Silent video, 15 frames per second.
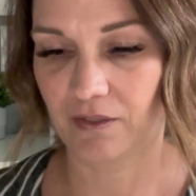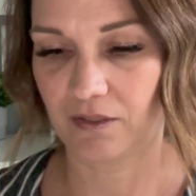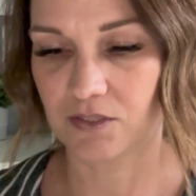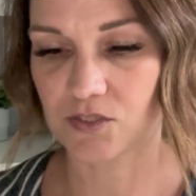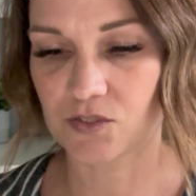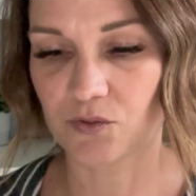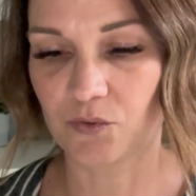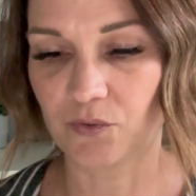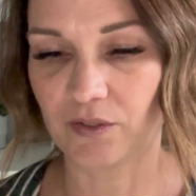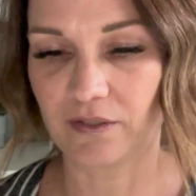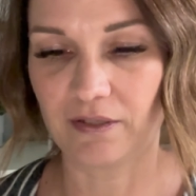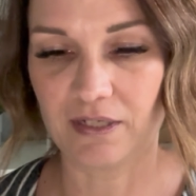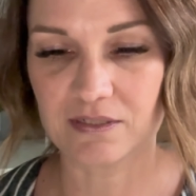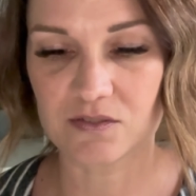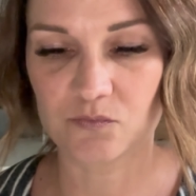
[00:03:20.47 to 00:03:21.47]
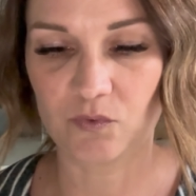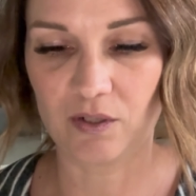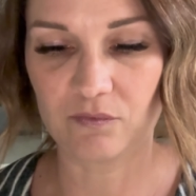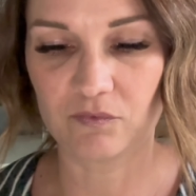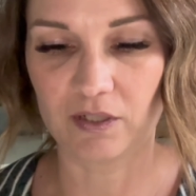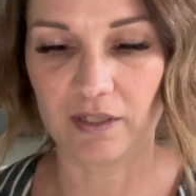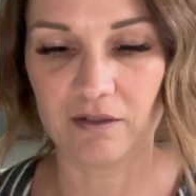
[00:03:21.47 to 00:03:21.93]
So that's
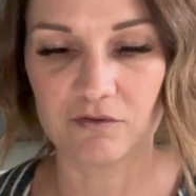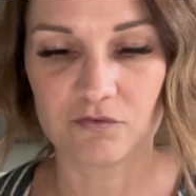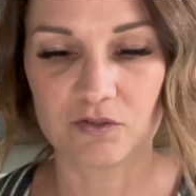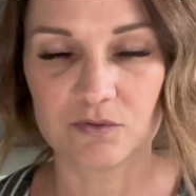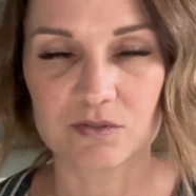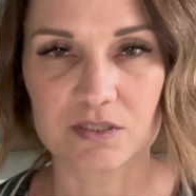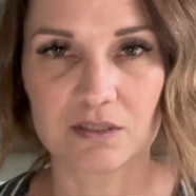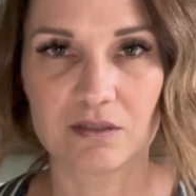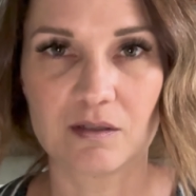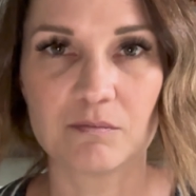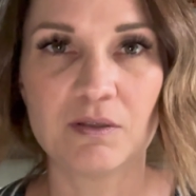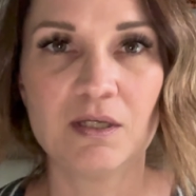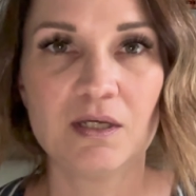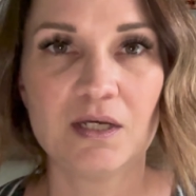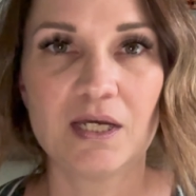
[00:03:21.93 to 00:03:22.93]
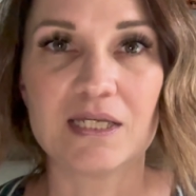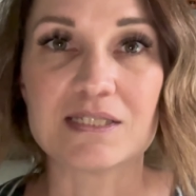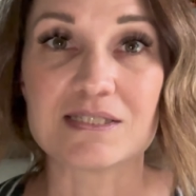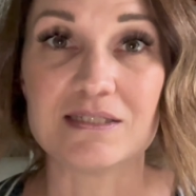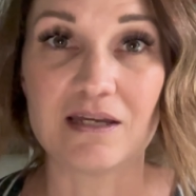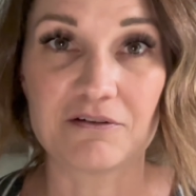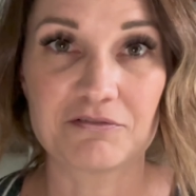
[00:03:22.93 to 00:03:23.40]
one way of using them, is
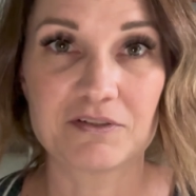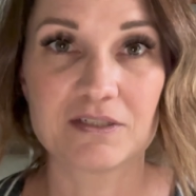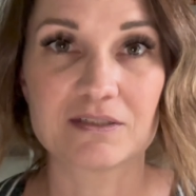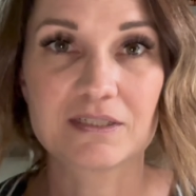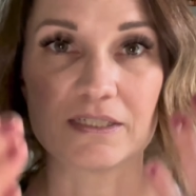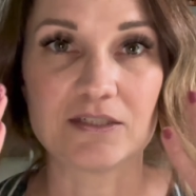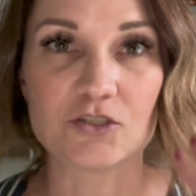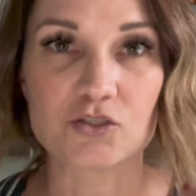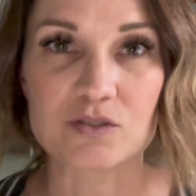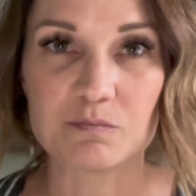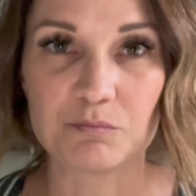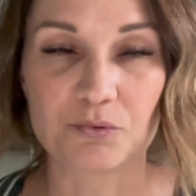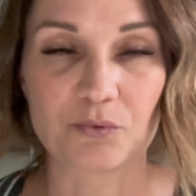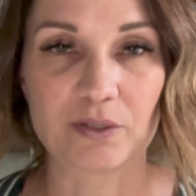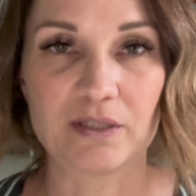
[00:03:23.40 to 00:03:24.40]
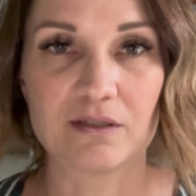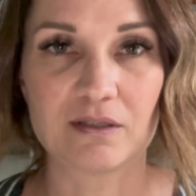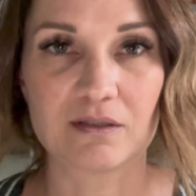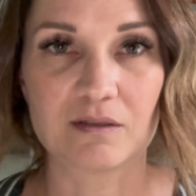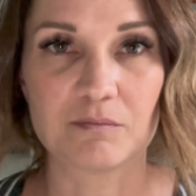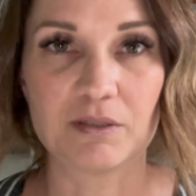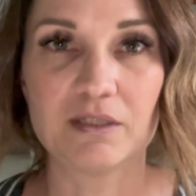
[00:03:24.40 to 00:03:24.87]
definitely just breathing
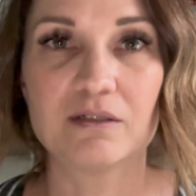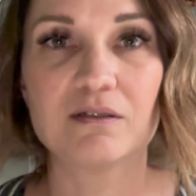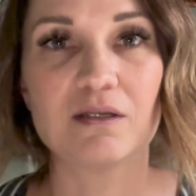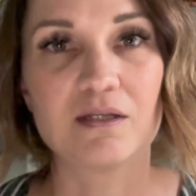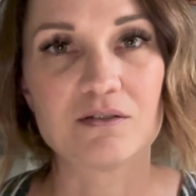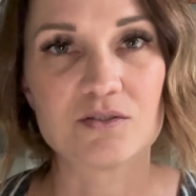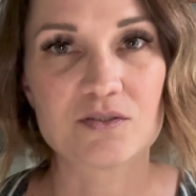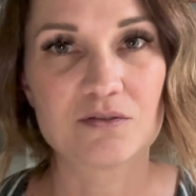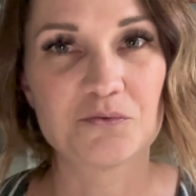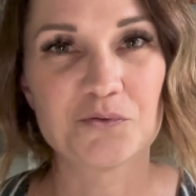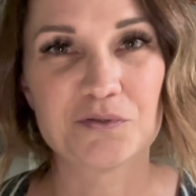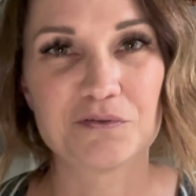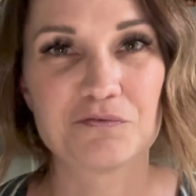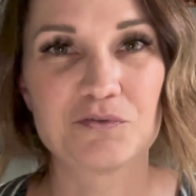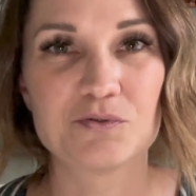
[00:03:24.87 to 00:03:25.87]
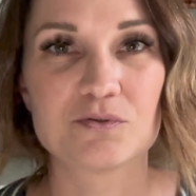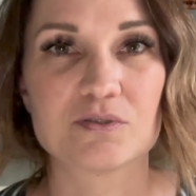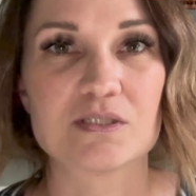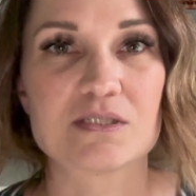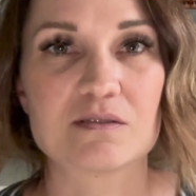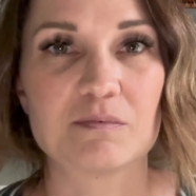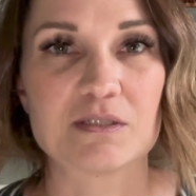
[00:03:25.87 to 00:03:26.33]
them in and through the diffuser.
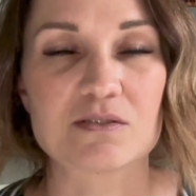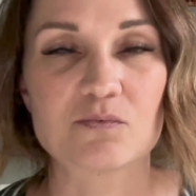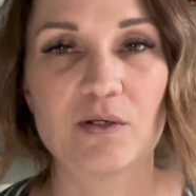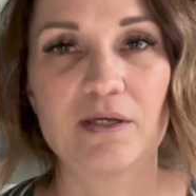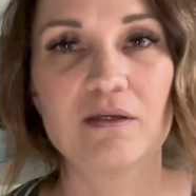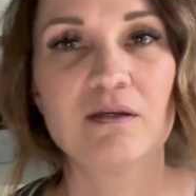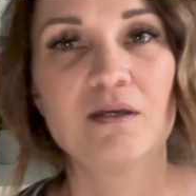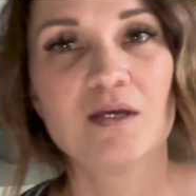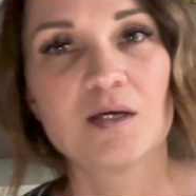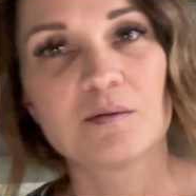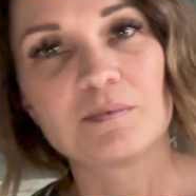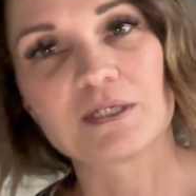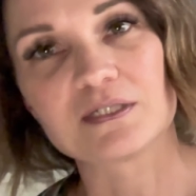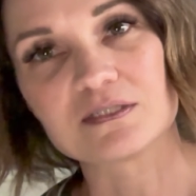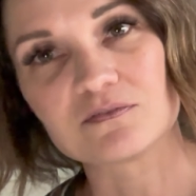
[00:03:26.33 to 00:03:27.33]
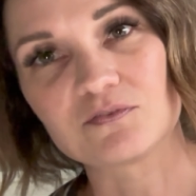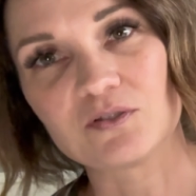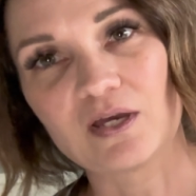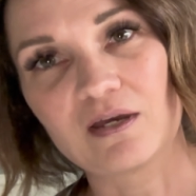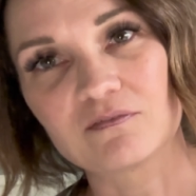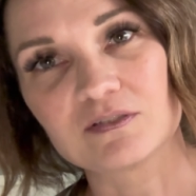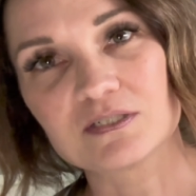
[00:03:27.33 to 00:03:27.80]
It's the best way, because if you
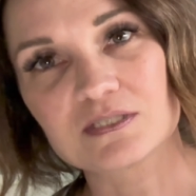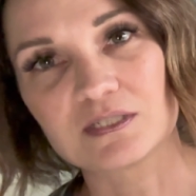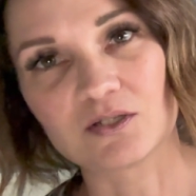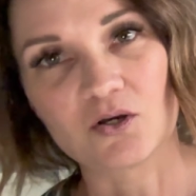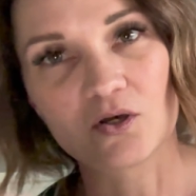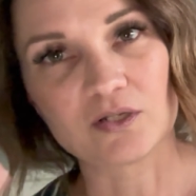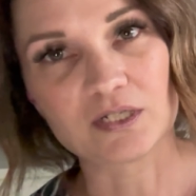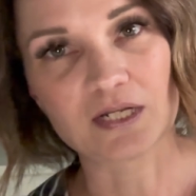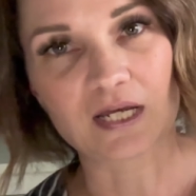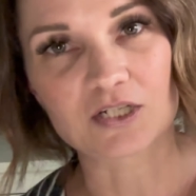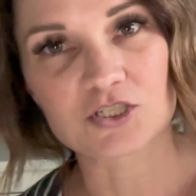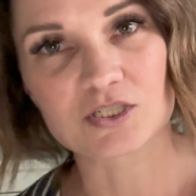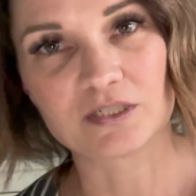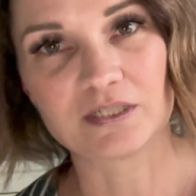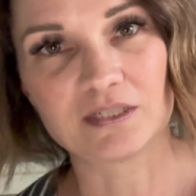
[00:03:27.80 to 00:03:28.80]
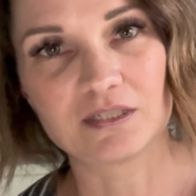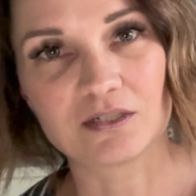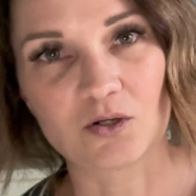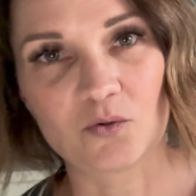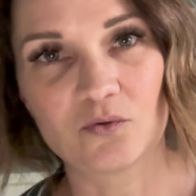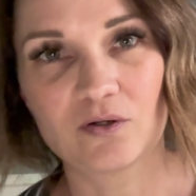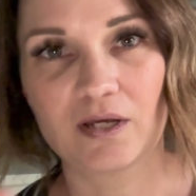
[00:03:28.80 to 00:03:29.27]
have this thing on, it actually,
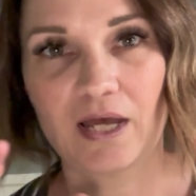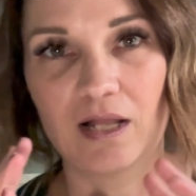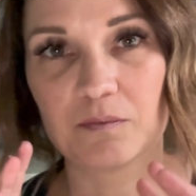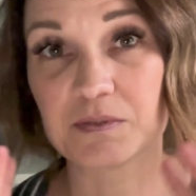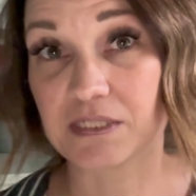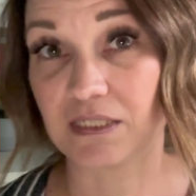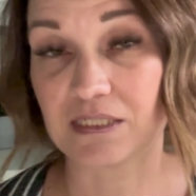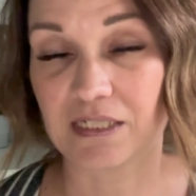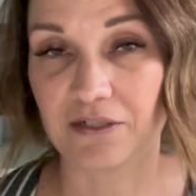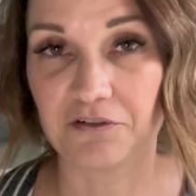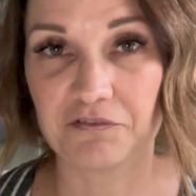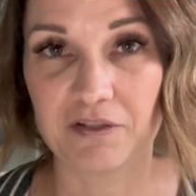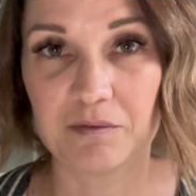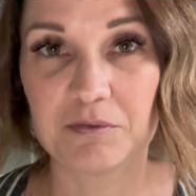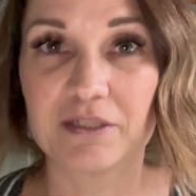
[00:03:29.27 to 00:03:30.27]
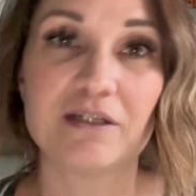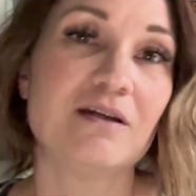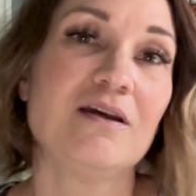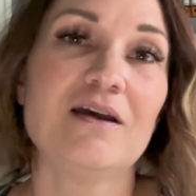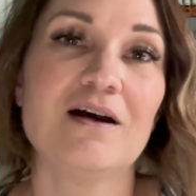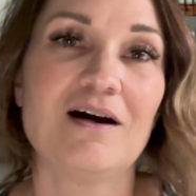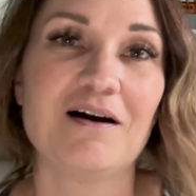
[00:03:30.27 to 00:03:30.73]
helps the entire family
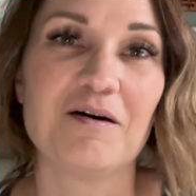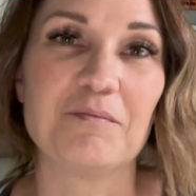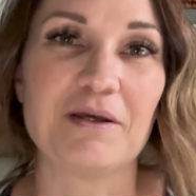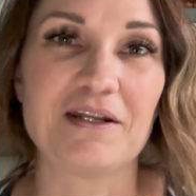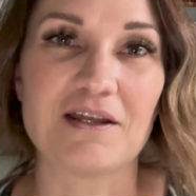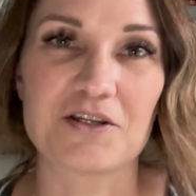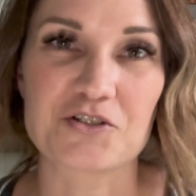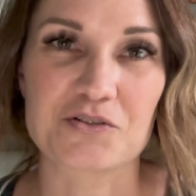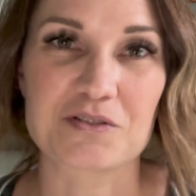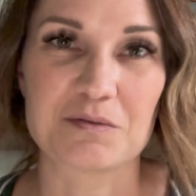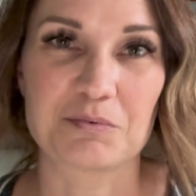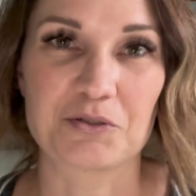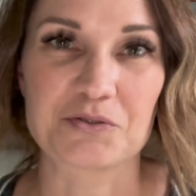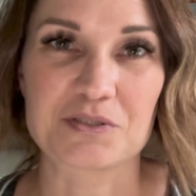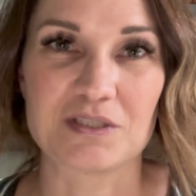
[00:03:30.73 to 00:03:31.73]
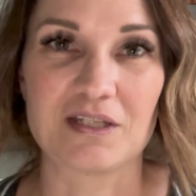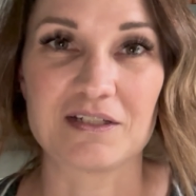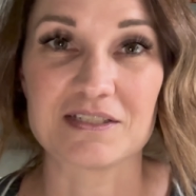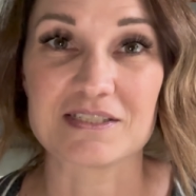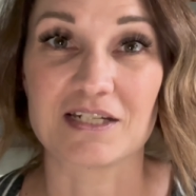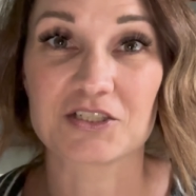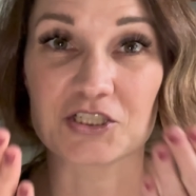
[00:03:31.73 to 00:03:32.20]
and not just the person that
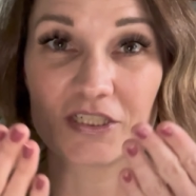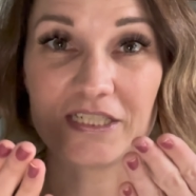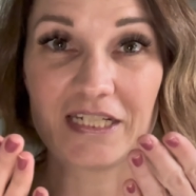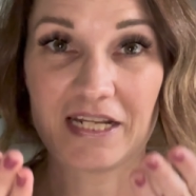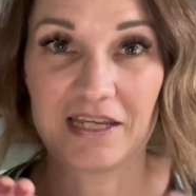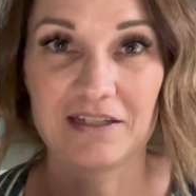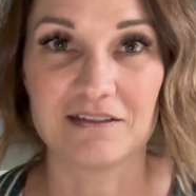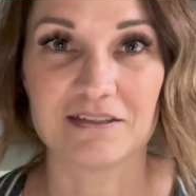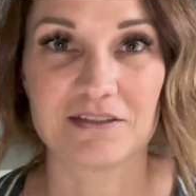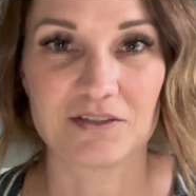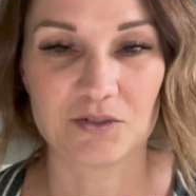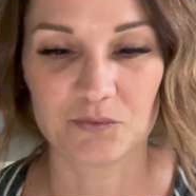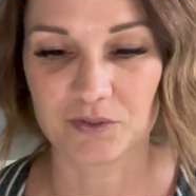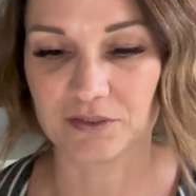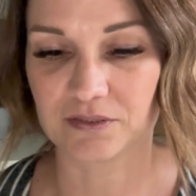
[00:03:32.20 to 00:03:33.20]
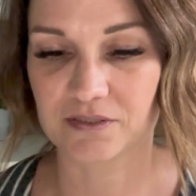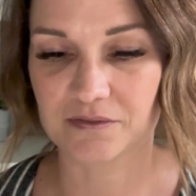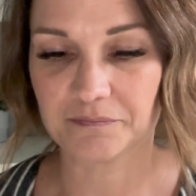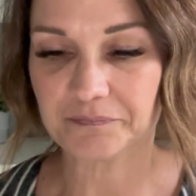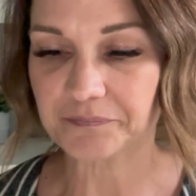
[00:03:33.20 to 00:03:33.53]
is actually inhaling the oils.